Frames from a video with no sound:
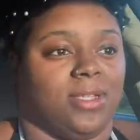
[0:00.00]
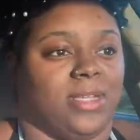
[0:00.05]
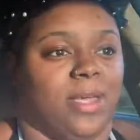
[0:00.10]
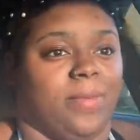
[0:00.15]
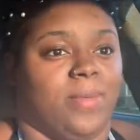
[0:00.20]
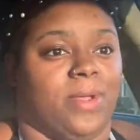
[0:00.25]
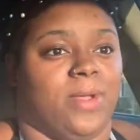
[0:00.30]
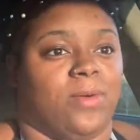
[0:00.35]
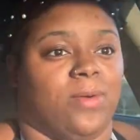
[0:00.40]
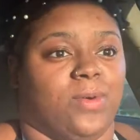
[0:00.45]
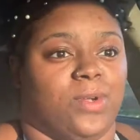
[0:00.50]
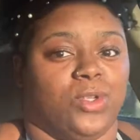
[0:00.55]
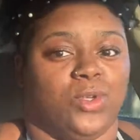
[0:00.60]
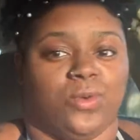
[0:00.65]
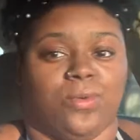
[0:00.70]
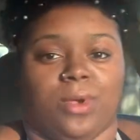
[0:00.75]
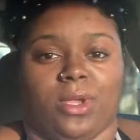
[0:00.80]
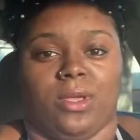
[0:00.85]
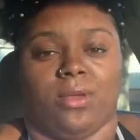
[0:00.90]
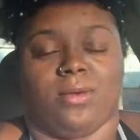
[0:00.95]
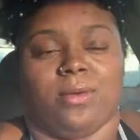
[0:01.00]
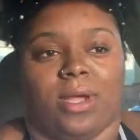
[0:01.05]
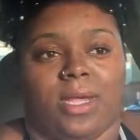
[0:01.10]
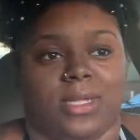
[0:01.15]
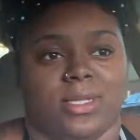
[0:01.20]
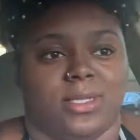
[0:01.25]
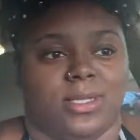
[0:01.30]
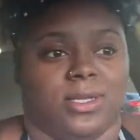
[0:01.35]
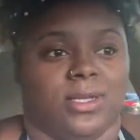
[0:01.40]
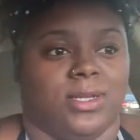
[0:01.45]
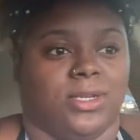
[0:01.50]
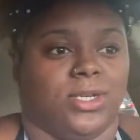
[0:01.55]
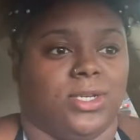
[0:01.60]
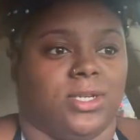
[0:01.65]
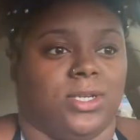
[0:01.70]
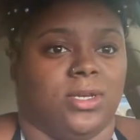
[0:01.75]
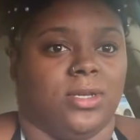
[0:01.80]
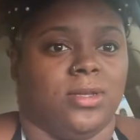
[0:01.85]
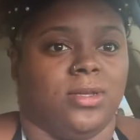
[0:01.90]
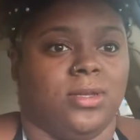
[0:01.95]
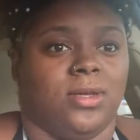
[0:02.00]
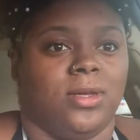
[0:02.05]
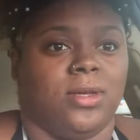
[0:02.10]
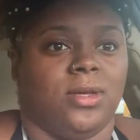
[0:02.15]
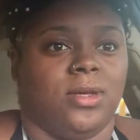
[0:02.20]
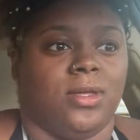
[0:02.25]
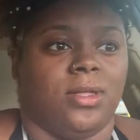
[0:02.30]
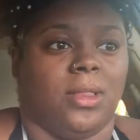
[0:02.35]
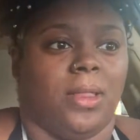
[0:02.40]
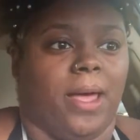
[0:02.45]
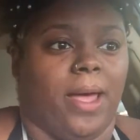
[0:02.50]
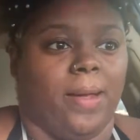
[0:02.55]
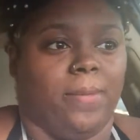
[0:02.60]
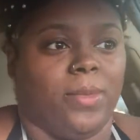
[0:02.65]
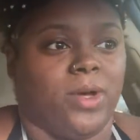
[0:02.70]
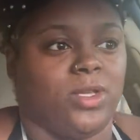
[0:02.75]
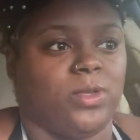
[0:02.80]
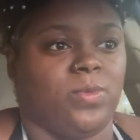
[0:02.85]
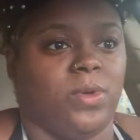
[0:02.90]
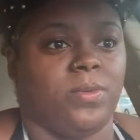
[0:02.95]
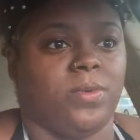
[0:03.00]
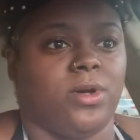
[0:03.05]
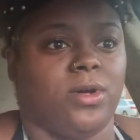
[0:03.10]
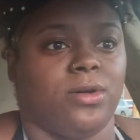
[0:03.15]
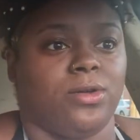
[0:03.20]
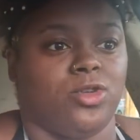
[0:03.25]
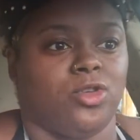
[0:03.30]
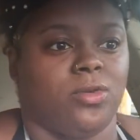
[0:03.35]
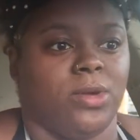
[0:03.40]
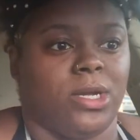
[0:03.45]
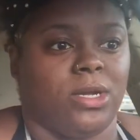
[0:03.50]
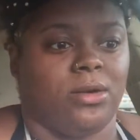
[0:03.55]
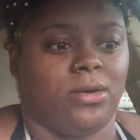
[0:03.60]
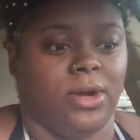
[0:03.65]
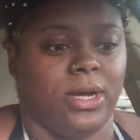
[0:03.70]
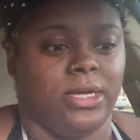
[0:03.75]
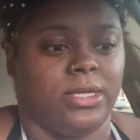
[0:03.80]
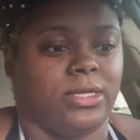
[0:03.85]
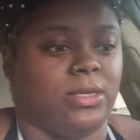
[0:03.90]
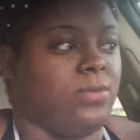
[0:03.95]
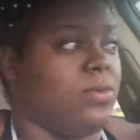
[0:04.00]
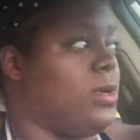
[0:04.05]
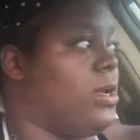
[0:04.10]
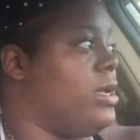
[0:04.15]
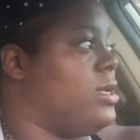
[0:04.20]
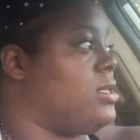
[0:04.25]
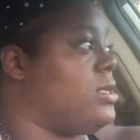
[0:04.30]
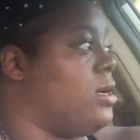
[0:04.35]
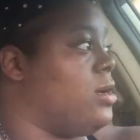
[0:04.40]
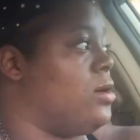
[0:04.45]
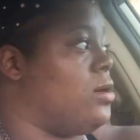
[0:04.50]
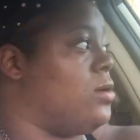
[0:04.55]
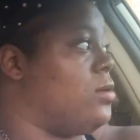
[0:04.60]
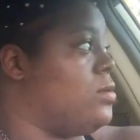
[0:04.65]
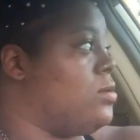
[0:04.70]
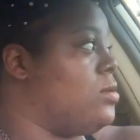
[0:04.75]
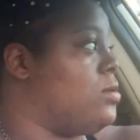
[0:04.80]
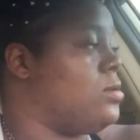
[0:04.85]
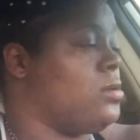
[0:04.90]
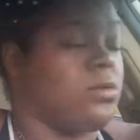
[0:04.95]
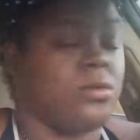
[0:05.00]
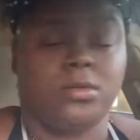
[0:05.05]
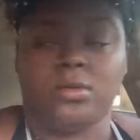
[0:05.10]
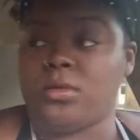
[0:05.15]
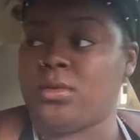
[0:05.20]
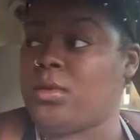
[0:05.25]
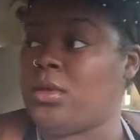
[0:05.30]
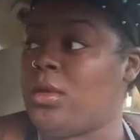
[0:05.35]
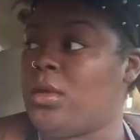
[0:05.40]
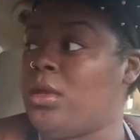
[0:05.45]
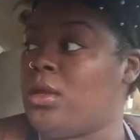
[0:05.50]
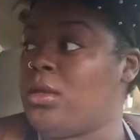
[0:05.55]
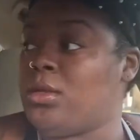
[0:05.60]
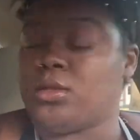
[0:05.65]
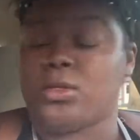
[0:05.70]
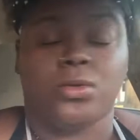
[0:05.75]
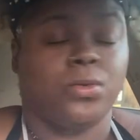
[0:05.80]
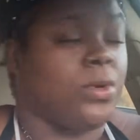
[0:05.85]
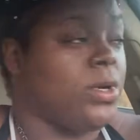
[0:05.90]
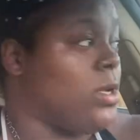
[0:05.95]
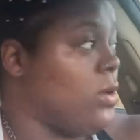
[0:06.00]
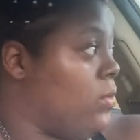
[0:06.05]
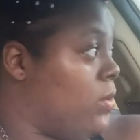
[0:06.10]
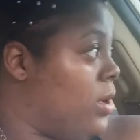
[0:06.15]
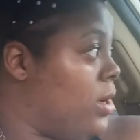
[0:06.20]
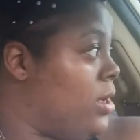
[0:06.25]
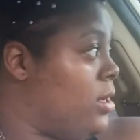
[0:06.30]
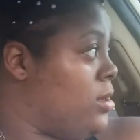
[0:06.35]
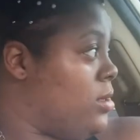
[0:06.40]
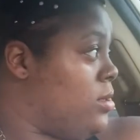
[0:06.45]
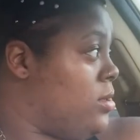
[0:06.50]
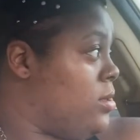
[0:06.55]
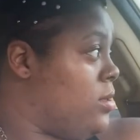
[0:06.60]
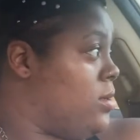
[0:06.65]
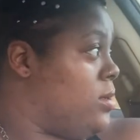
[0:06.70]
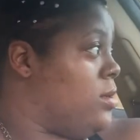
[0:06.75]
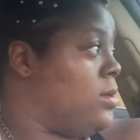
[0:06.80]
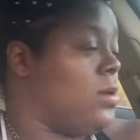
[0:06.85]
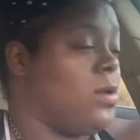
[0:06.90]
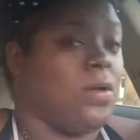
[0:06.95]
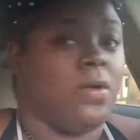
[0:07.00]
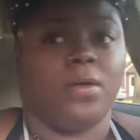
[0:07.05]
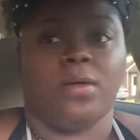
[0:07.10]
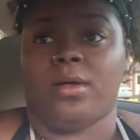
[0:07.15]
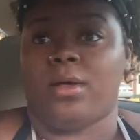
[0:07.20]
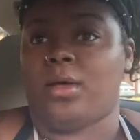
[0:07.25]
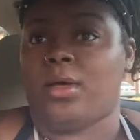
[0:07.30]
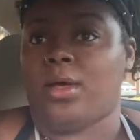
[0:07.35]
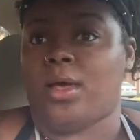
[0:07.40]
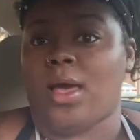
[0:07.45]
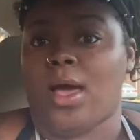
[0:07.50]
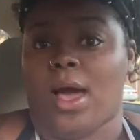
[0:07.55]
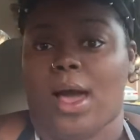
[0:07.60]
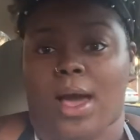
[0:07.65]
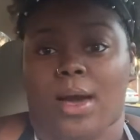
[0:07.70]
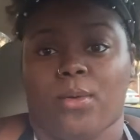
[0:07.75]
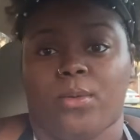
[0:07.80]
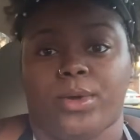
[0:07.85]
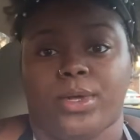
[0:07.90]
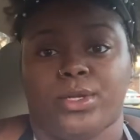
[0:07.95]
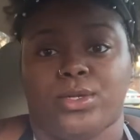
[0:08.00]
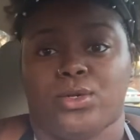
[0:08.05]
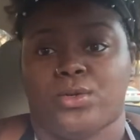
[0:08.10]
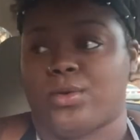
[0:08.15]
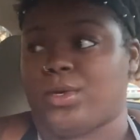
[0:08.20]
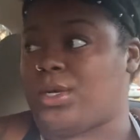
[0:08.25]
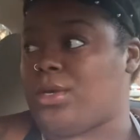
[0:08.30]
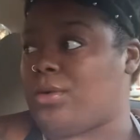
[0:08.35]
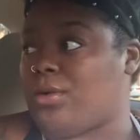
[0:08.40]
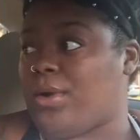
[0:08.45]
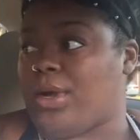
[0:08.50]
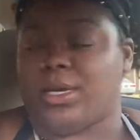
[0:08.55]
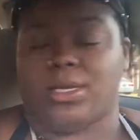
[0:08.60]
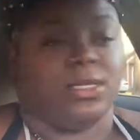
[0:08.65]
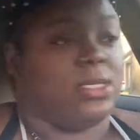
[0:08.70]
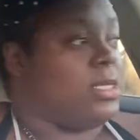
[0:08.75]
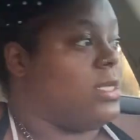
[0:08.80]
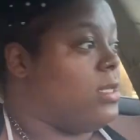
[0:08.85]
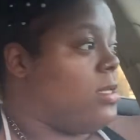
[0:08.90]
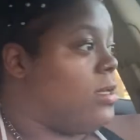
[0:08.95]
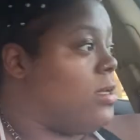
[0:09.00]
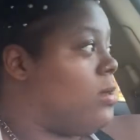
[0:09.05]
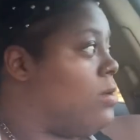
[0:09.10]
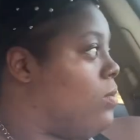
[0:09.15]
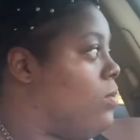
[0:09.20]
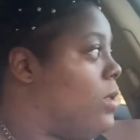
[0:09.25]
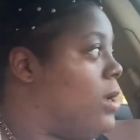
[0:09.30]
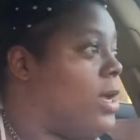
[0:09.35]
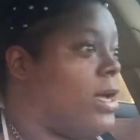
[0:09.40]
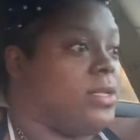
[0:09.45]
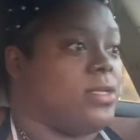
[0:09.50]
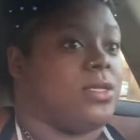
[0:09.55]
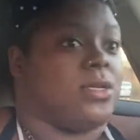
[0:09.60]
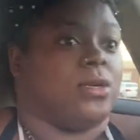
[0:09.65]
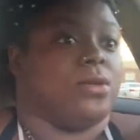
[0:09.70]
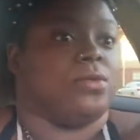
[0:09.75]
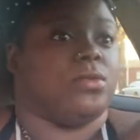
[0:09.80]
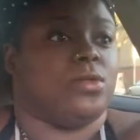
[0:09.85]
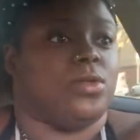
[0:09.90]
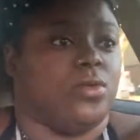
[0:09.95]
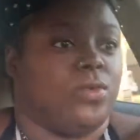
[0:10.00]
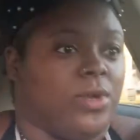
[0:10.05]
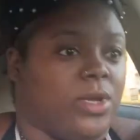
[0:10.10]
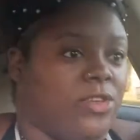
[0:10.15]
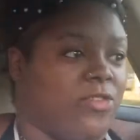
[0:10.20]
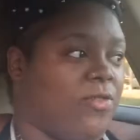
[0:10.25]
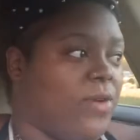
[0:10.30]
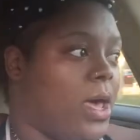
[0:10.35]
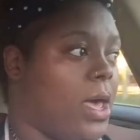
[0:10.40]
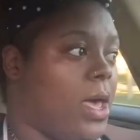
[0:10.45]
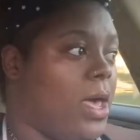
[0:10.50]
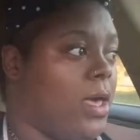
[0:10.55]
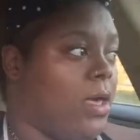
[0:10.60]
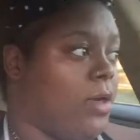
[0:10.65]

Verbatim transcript: I've been going drink crazy this year. Like most people go drink crazy when they turn 21. I went drink crazy when I turned 25.